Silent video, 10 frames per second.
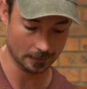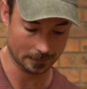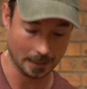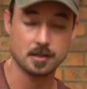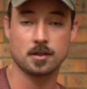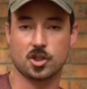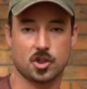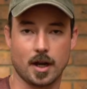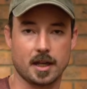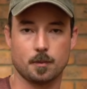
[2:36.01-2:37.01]
doesn't
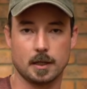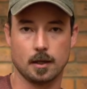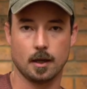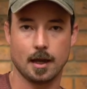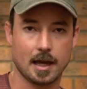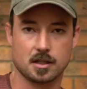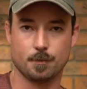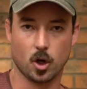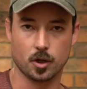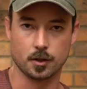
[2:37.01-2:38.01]
strike me as a
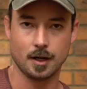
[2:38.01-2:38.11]
Martin,